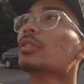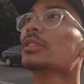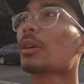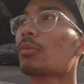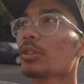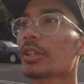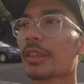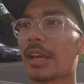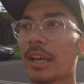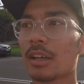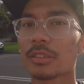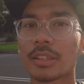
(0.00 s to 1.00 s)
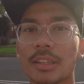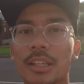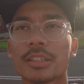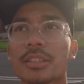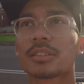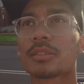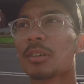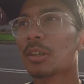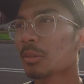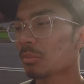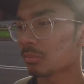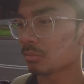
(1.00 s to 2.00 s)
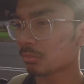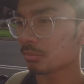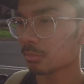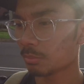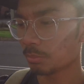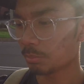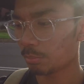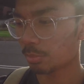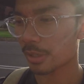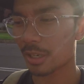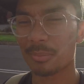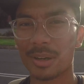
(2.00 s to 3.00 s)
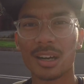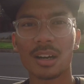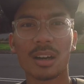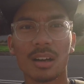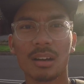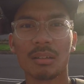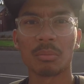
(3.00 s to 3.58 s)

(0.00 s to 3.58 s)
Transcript: was like washing the house and they just put it in my car.